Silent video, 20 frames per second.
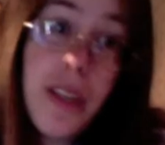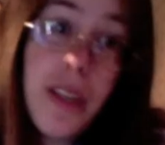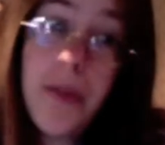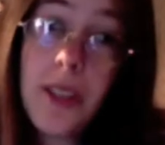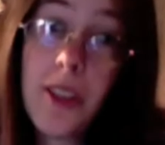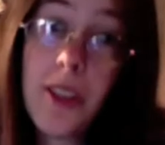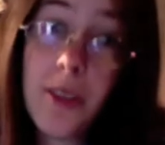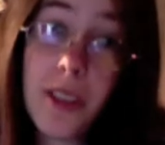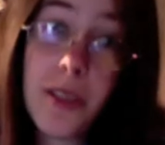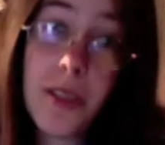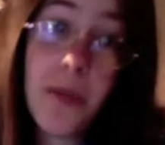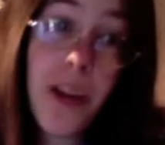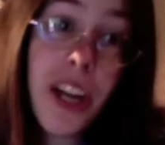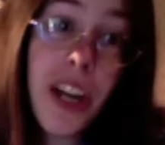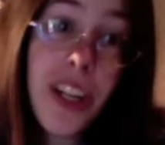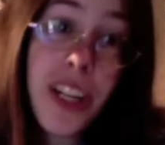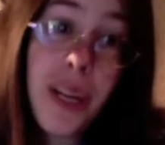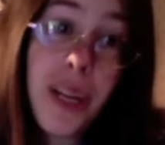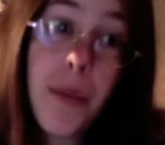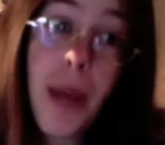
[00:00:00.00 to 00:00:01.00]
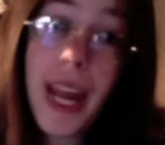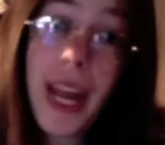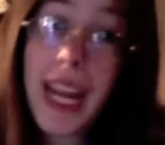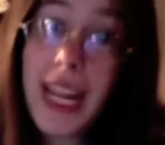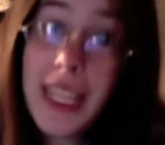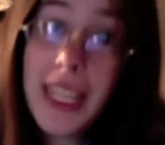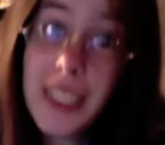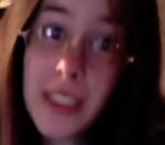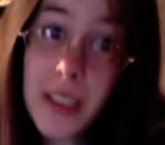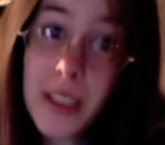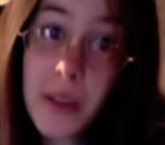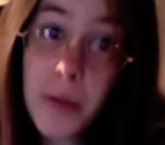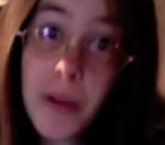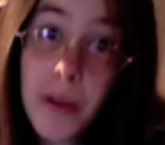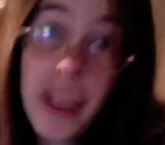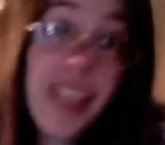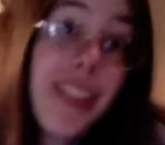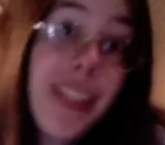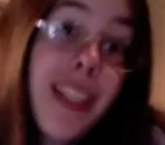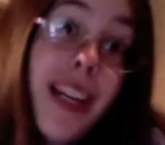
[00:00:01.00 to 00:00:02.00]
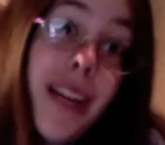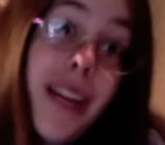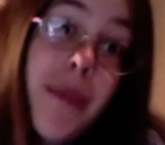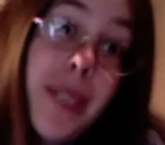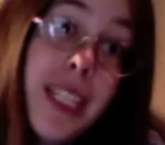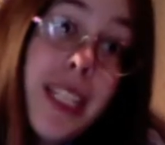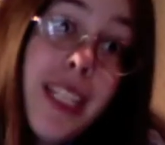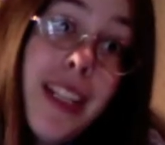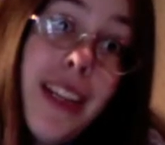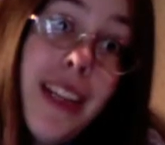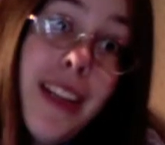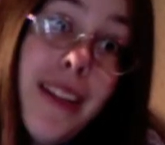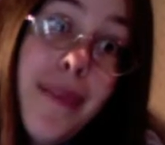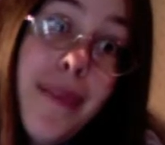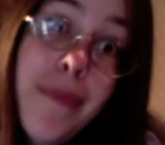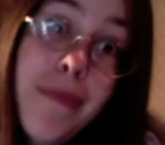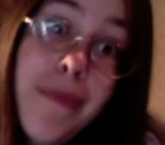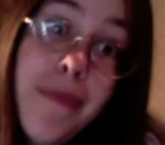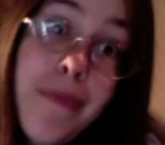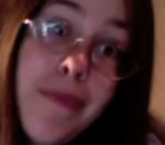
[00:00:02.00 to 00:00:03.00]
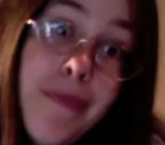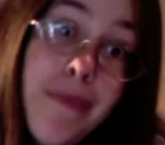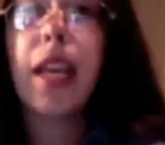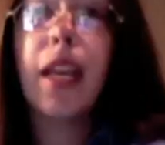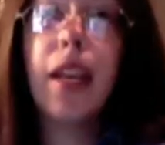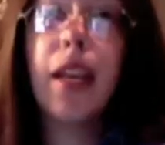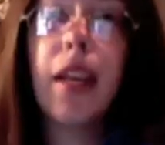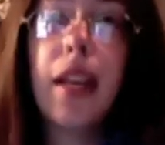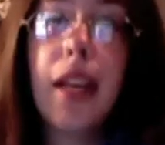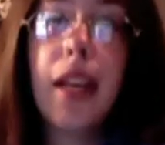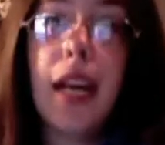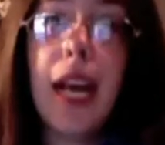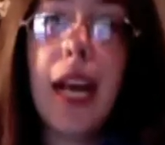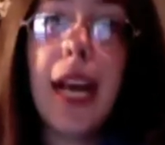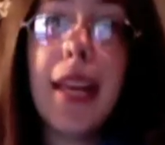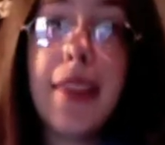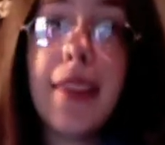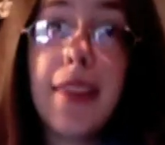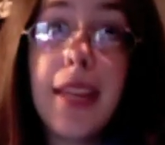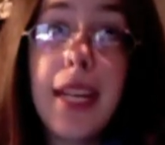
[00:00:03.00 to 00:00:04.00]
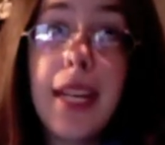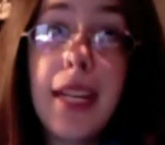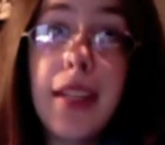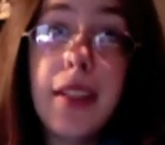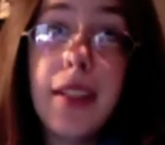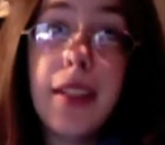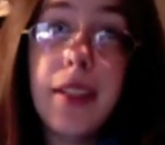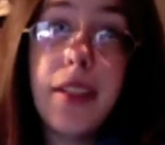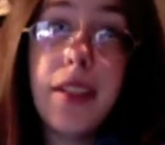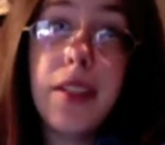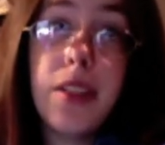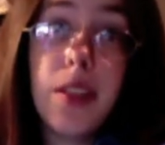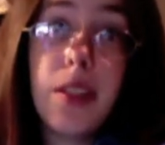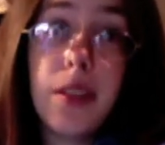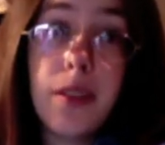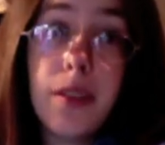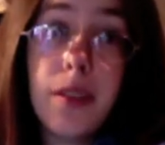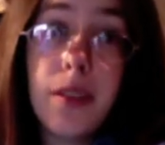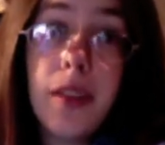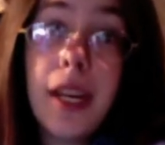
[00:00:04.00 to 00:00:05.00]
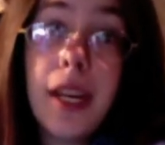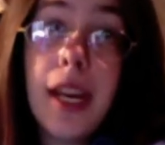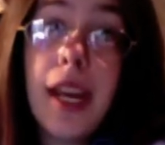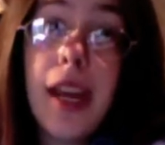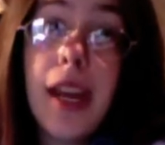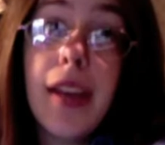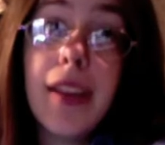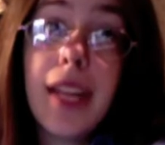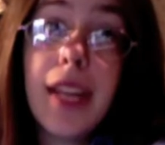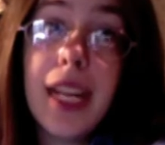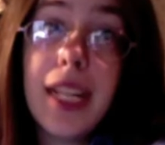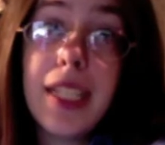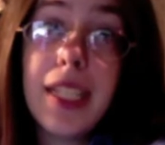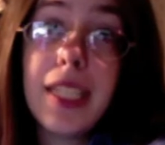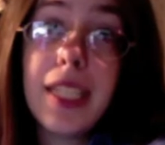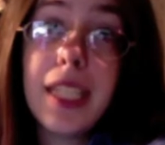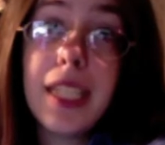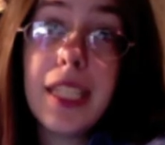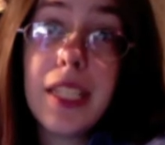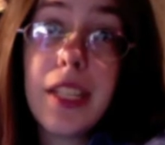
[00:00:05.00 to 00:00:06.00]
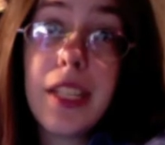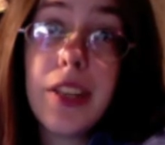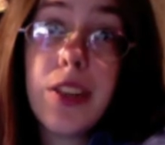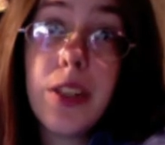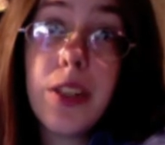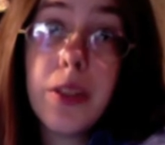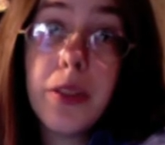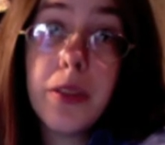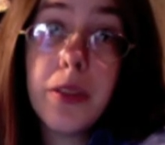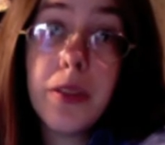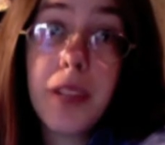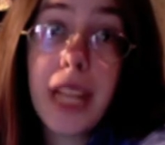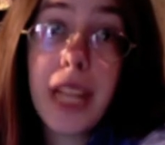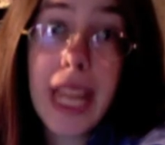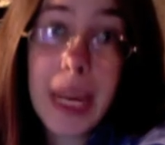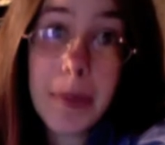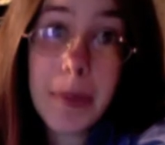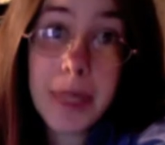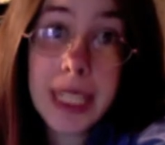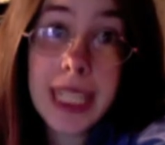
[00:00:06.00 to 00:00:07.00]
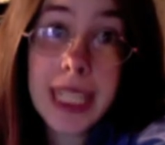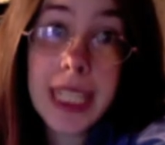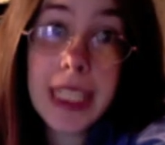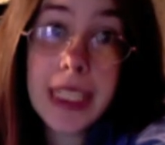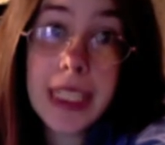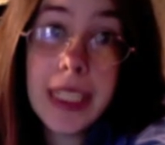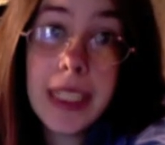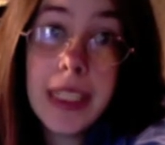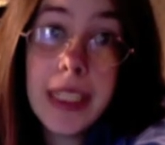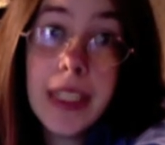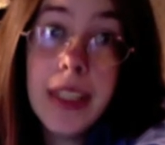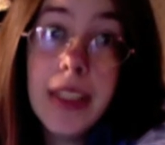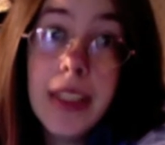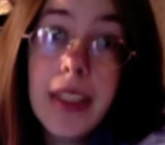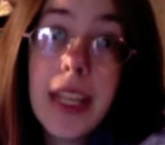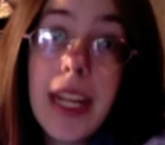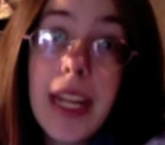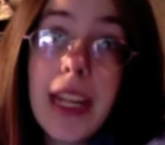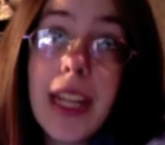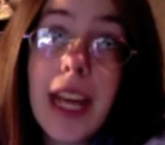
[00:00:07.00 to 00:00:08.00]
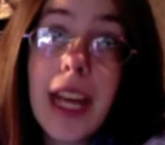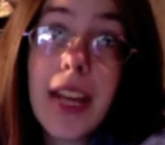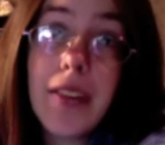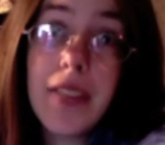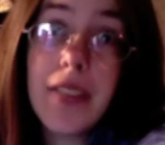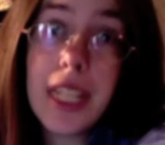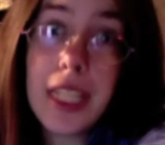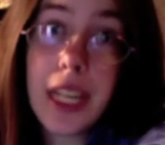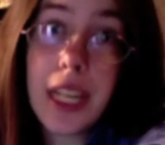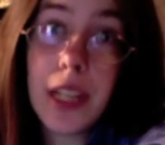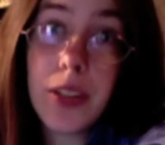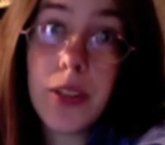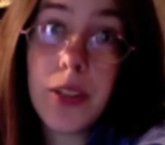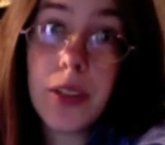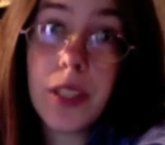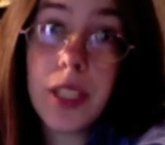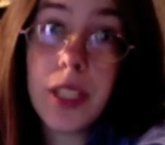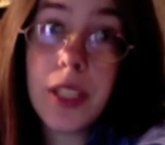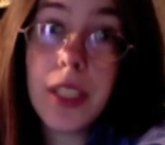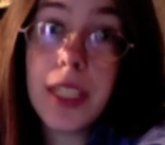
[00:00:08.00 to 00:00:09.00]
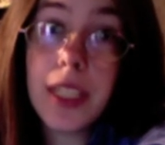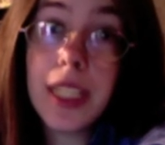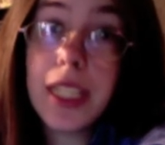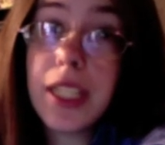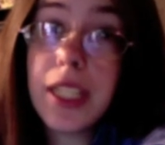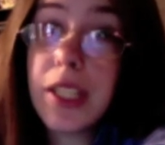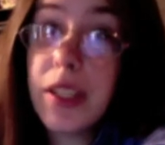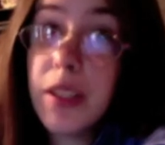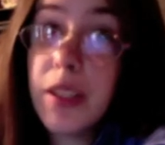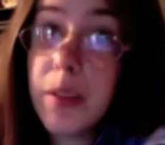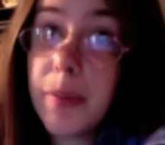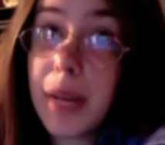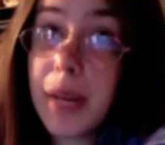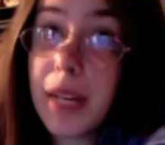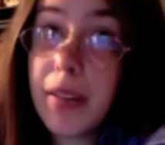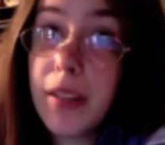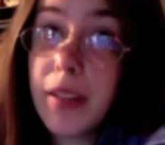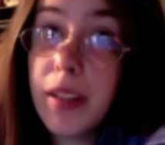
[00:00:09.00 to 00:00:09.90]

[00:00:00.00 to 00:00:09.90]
which was washing my hands 20 times a day. I think, too, that it's this issue of labeling that a lot of asexuals are concerned about.